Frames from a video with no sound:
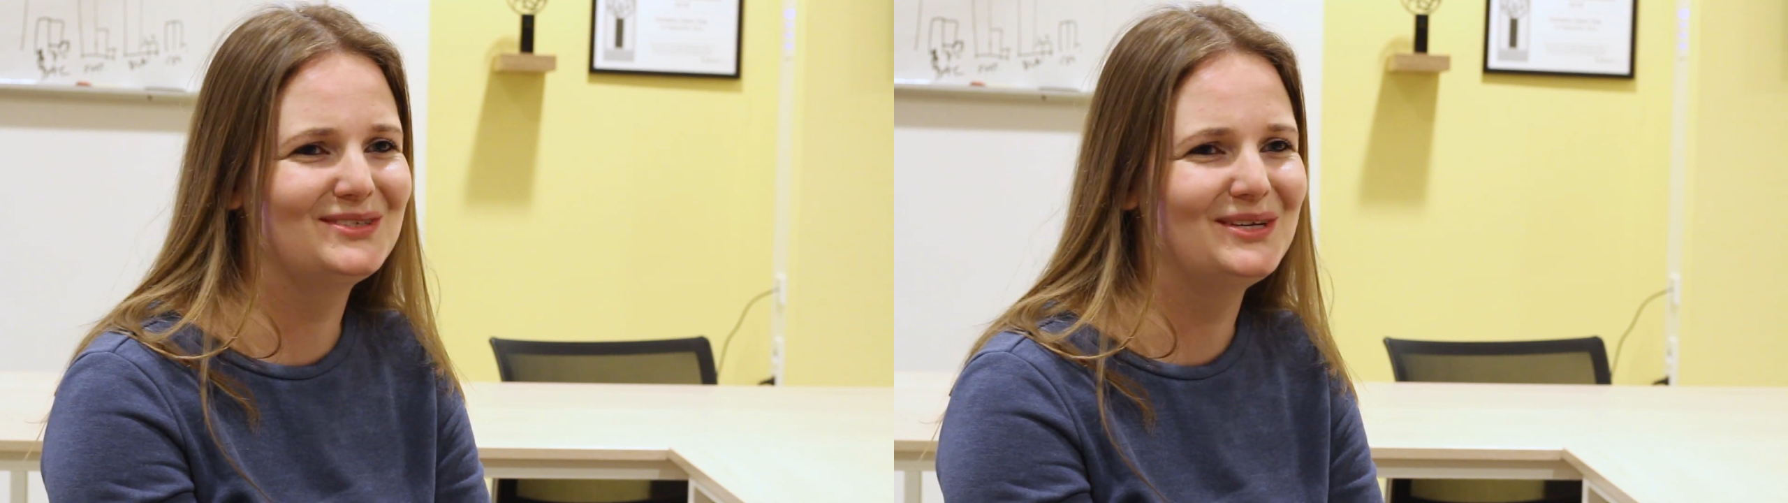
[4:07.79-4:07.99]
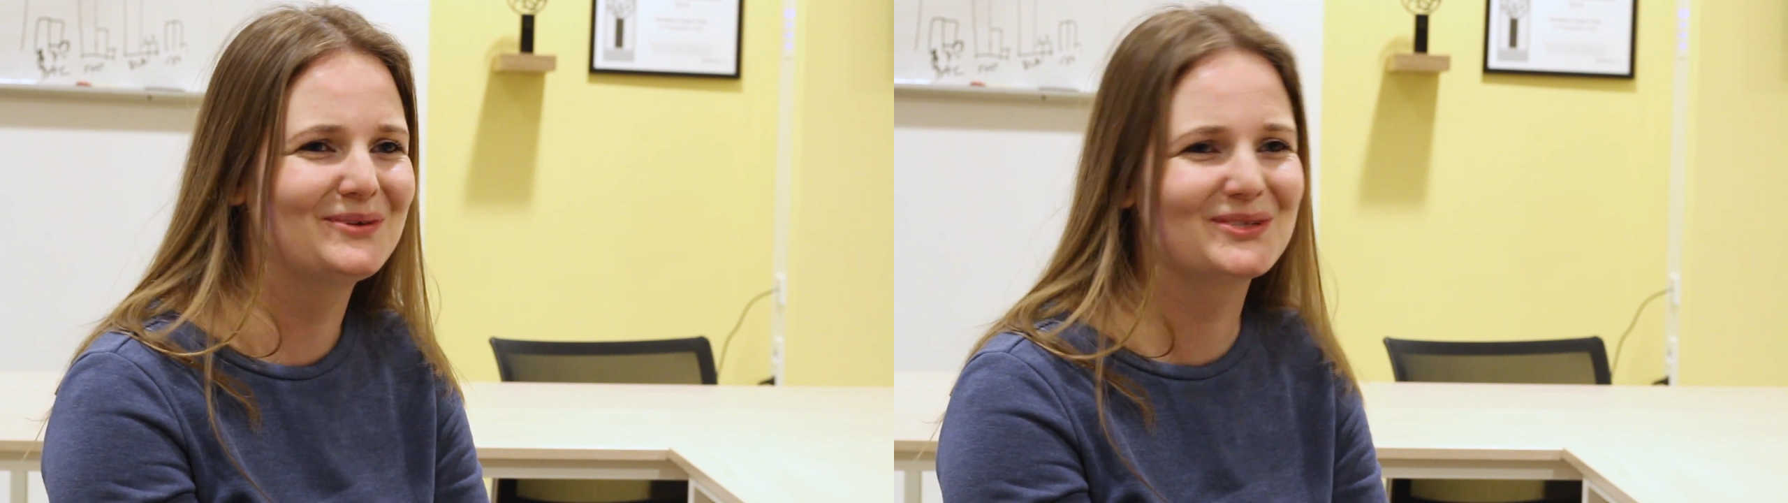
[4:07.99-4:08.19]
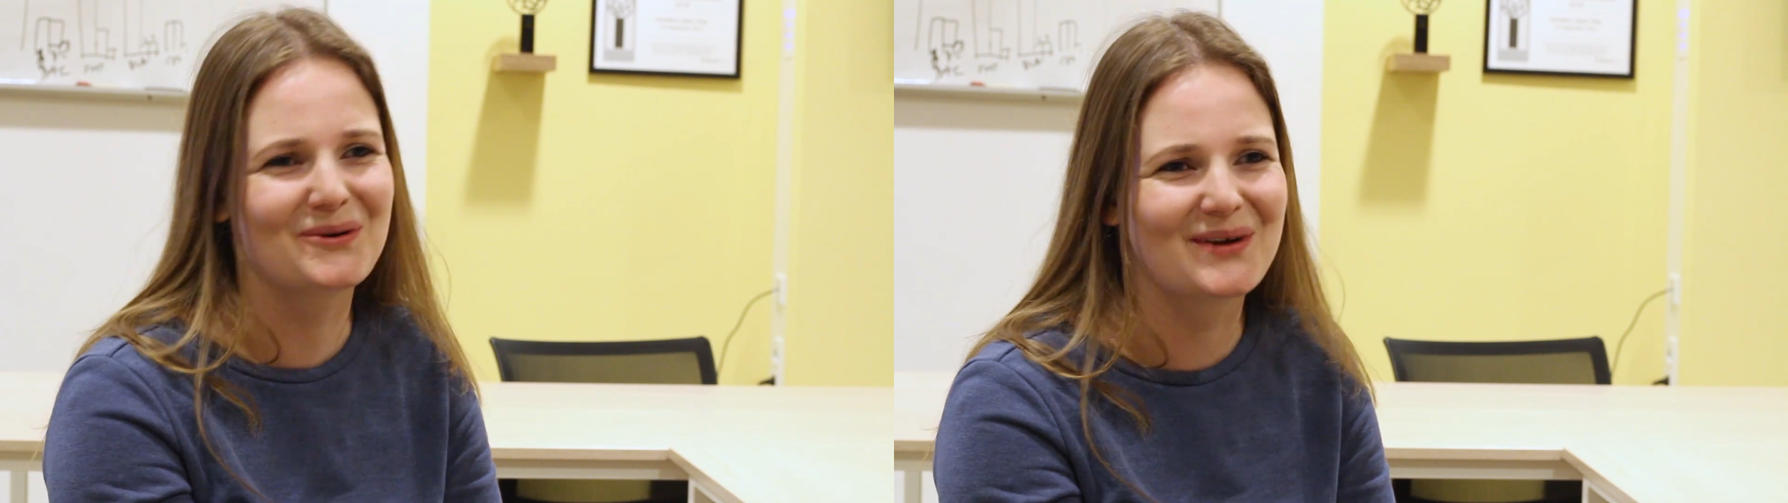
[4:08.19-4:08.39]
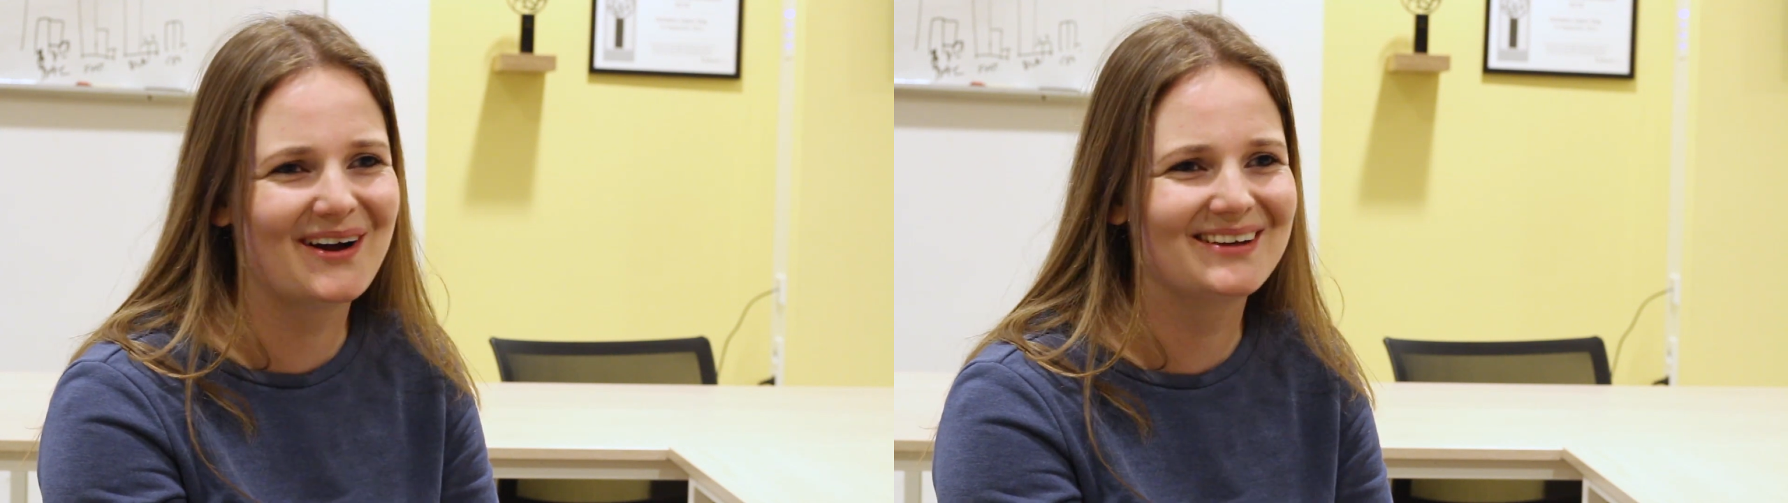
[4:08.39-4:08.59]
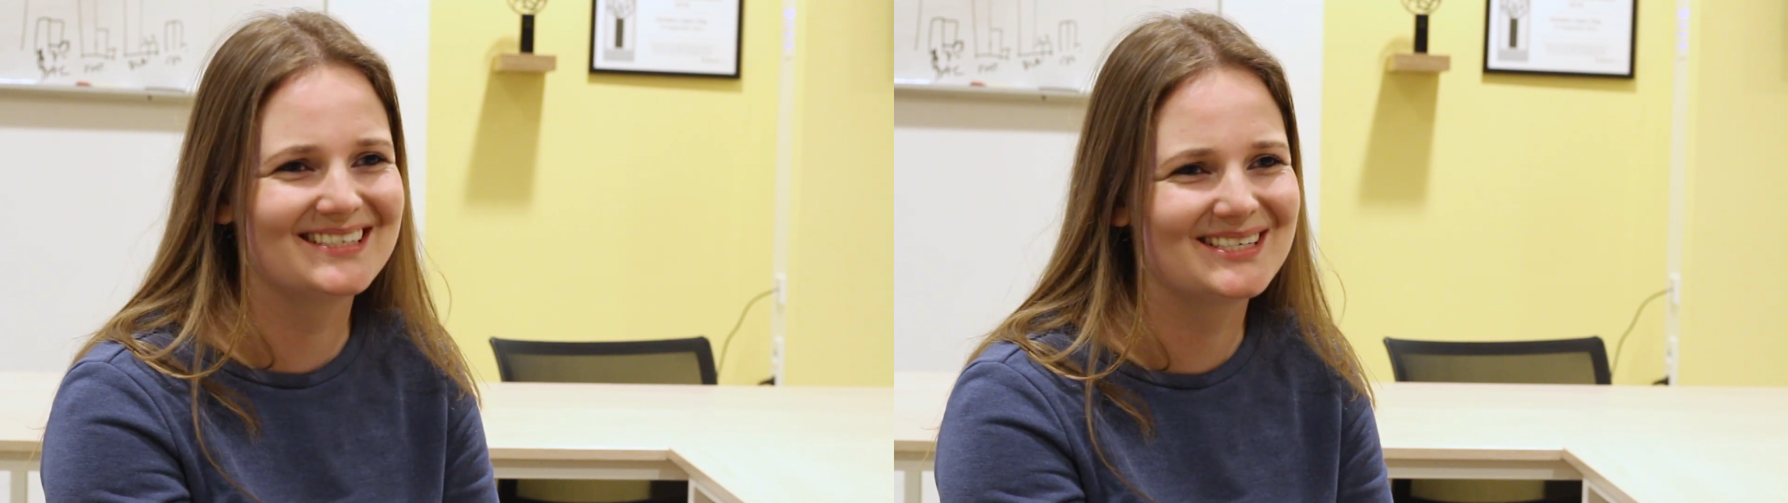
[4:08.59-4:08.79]
see what's going
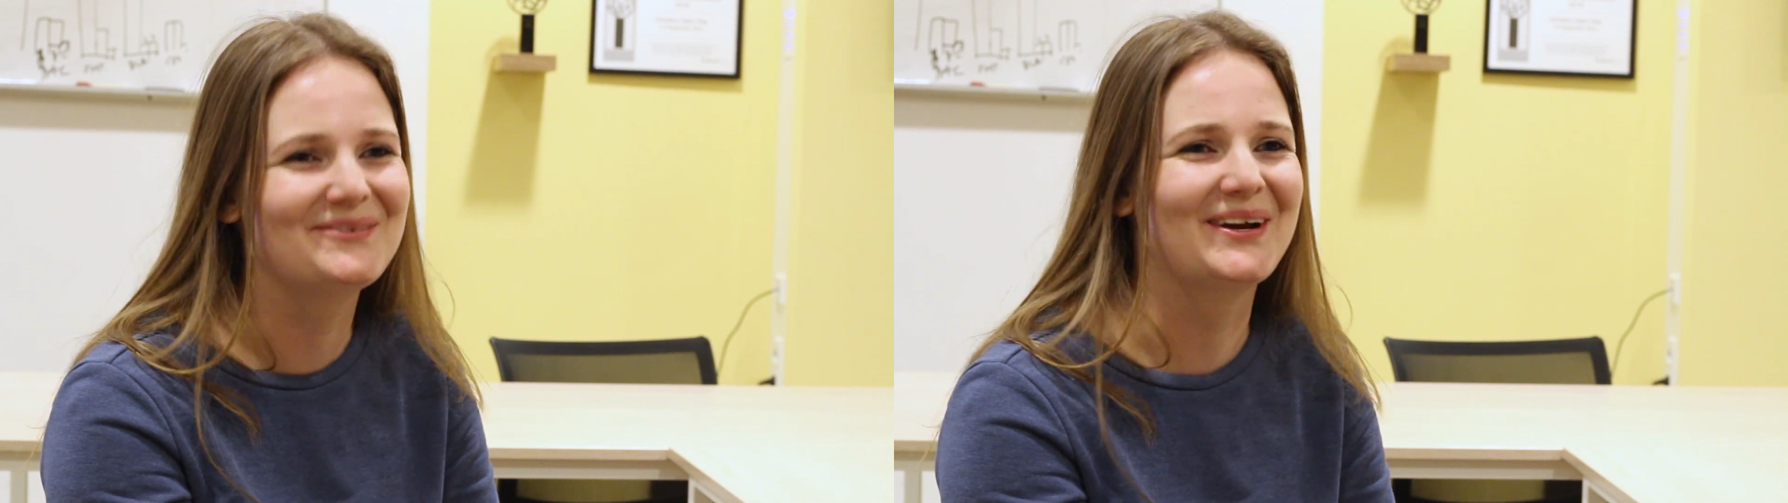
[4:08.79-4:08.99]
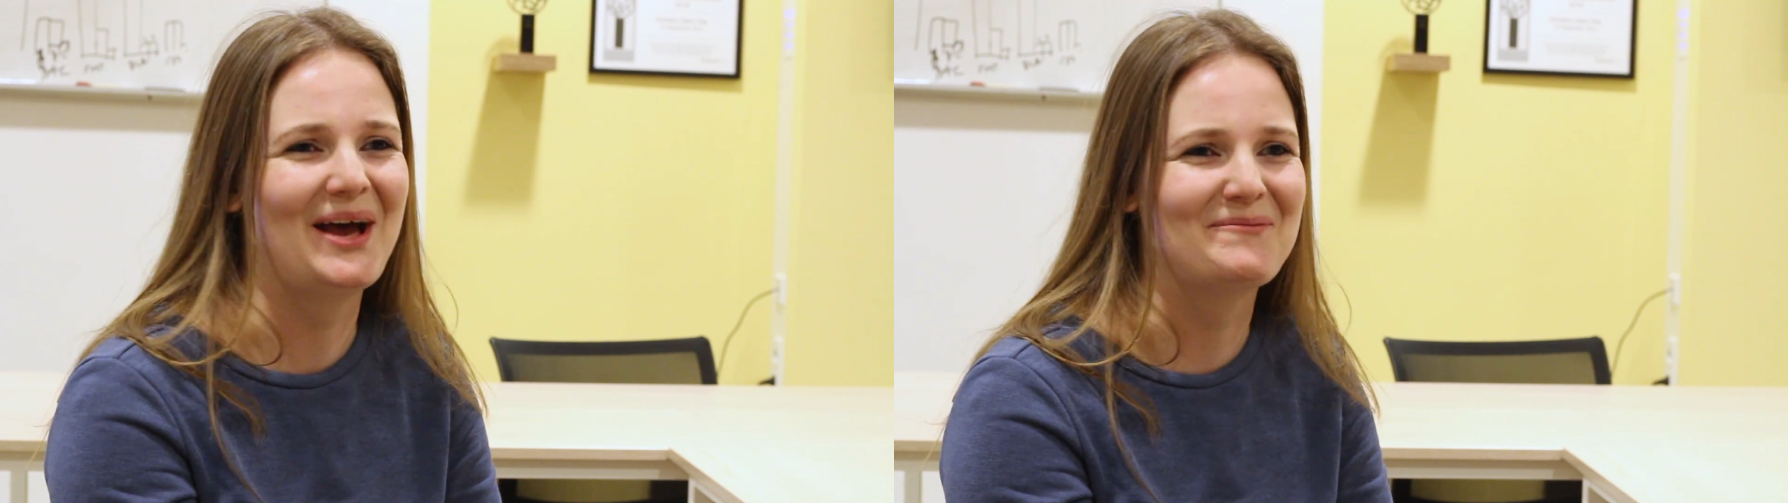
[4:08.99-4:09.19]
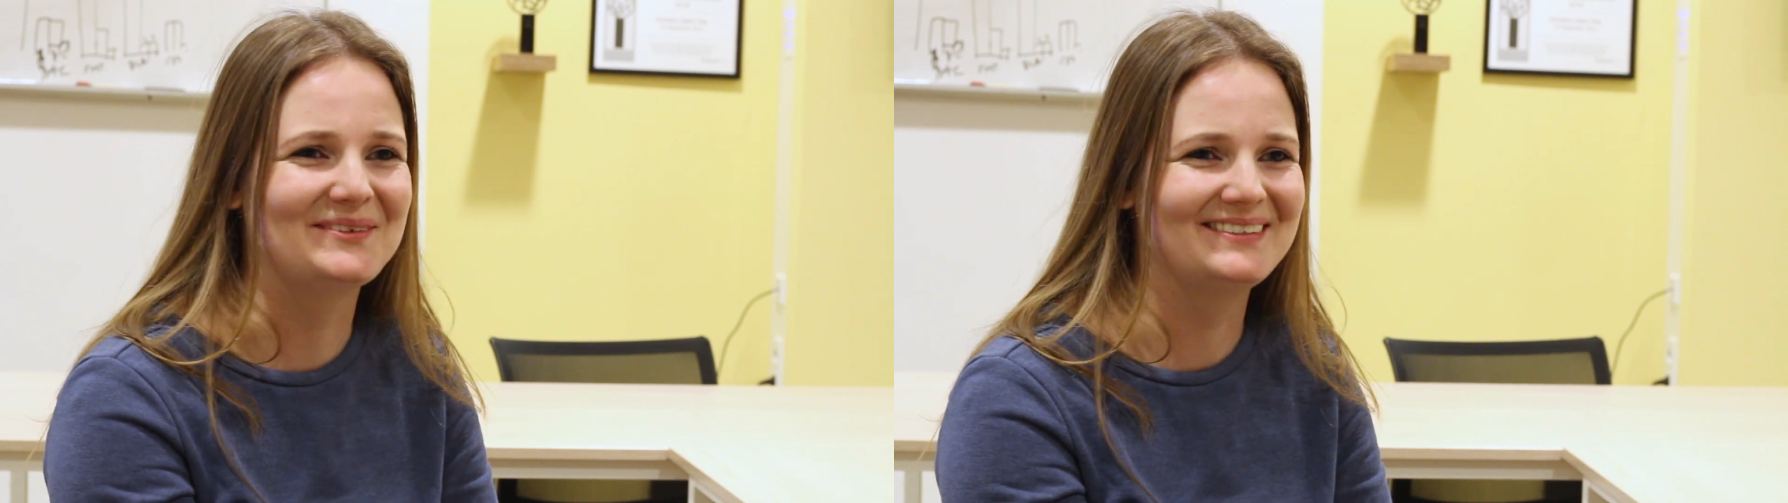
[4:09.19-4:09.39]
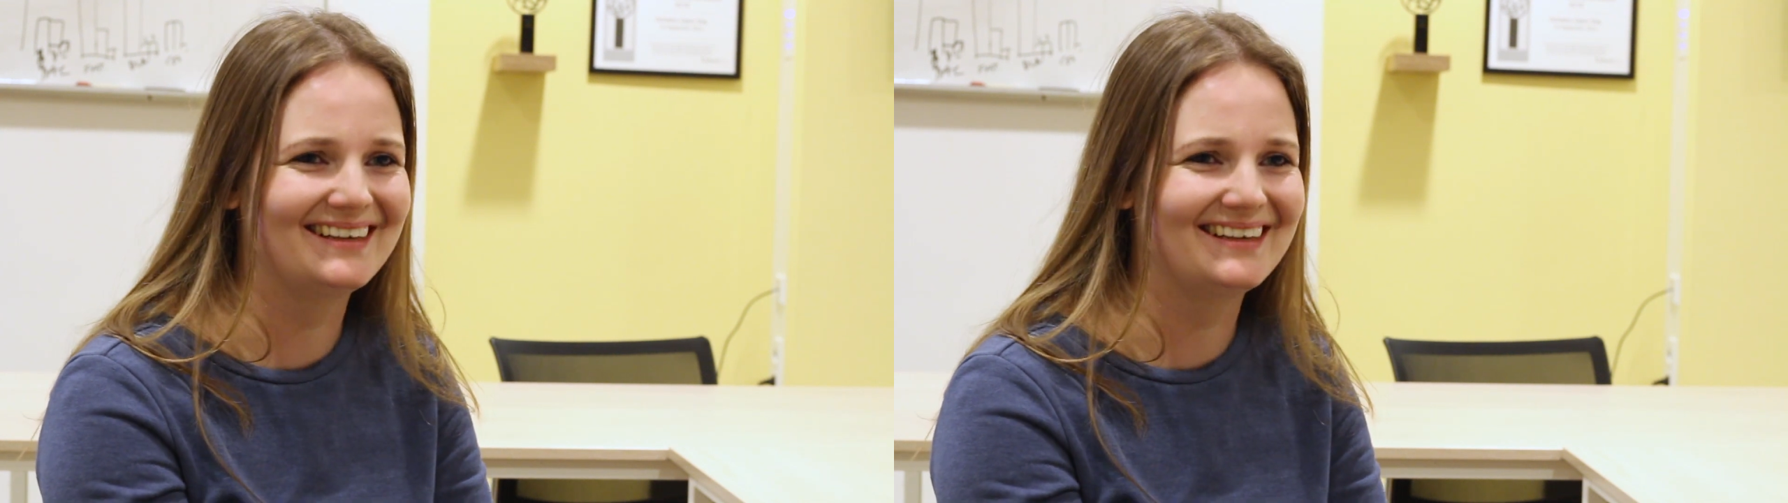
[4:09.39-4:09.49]
on and see what happened.